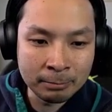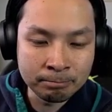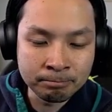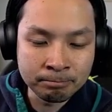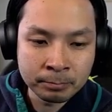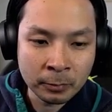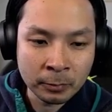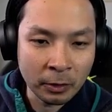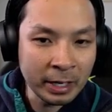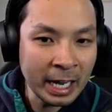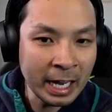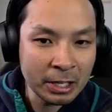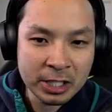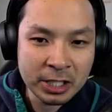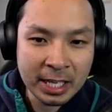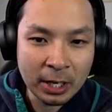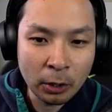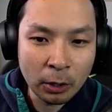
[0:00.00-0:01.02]
right now, just
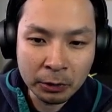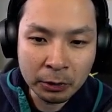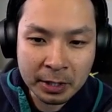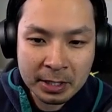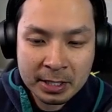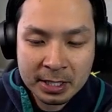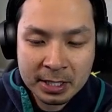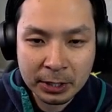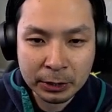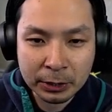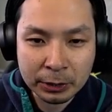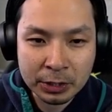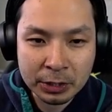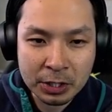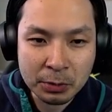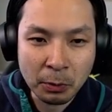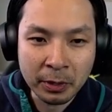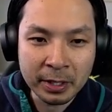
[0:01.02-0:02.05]
kind of holding still. Just
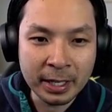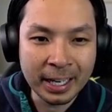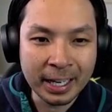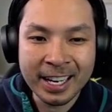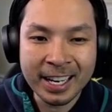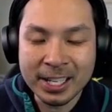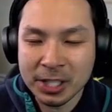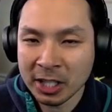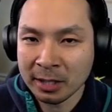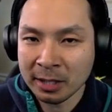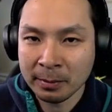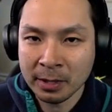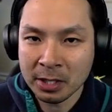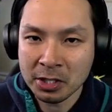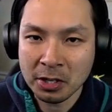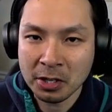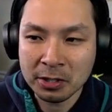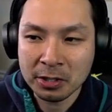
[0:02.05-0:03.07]
wanted to kind of check on the
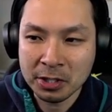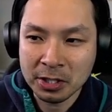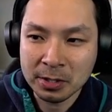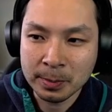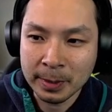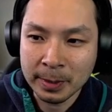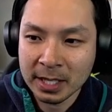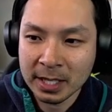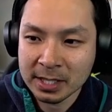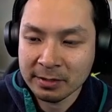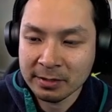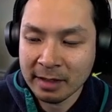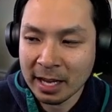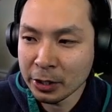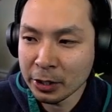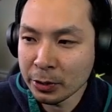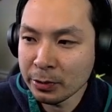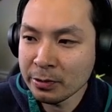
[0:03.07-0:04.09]
chart just because of that
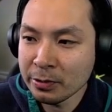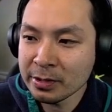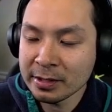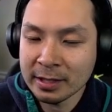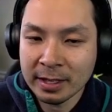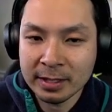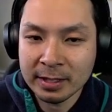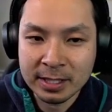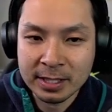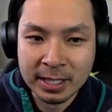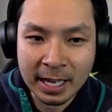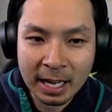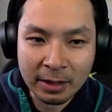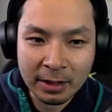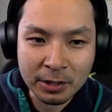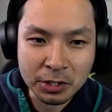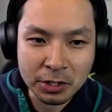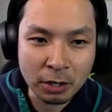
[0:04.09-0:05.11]
news and seeing how the
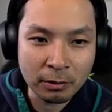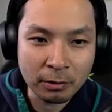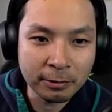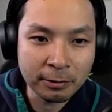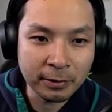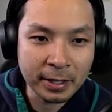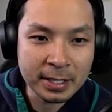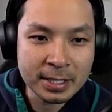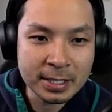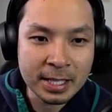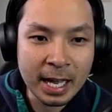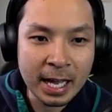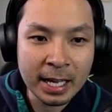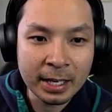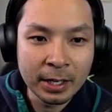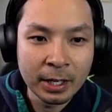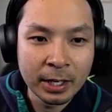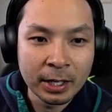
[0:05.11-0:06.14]
chart reflects that.
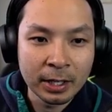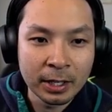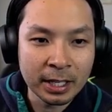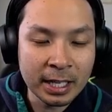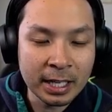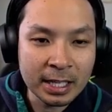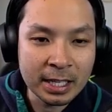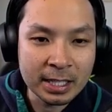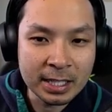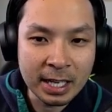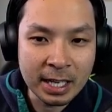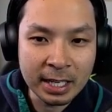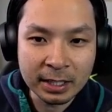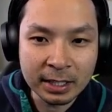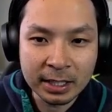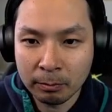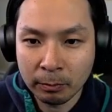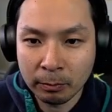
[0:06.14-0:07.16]
Looking at the
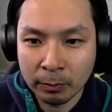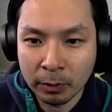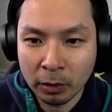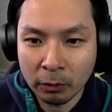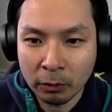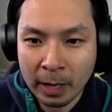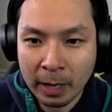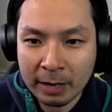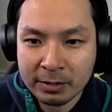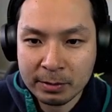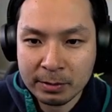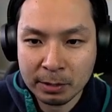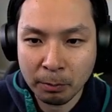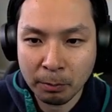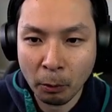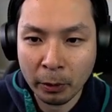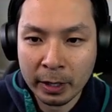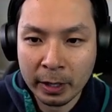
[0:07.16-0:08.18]
daily, we have some
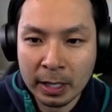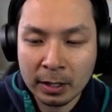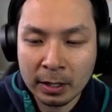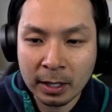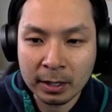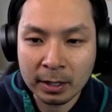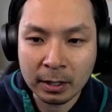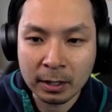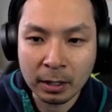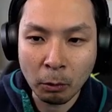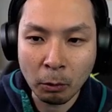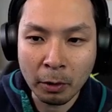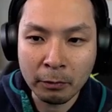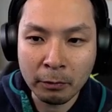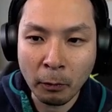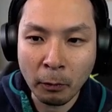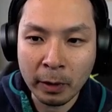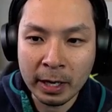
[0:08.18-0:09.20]
support here at the
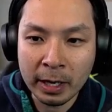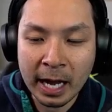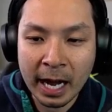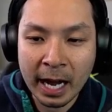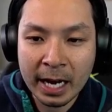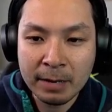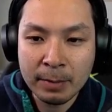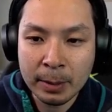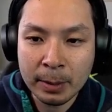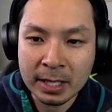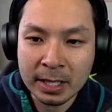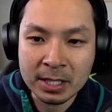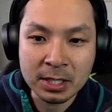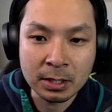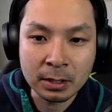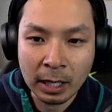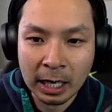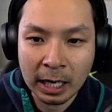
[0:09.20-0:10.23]
149. Maybe that's a
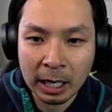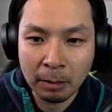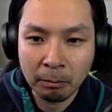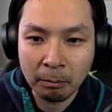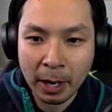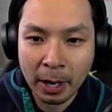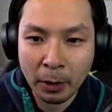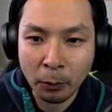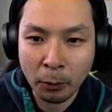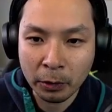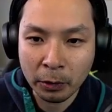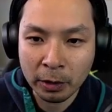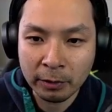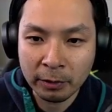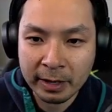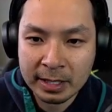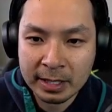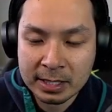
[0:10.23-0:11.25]
good buy order if
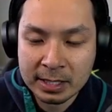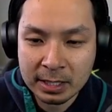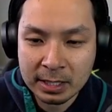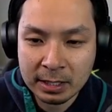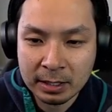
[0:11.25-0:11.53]
I see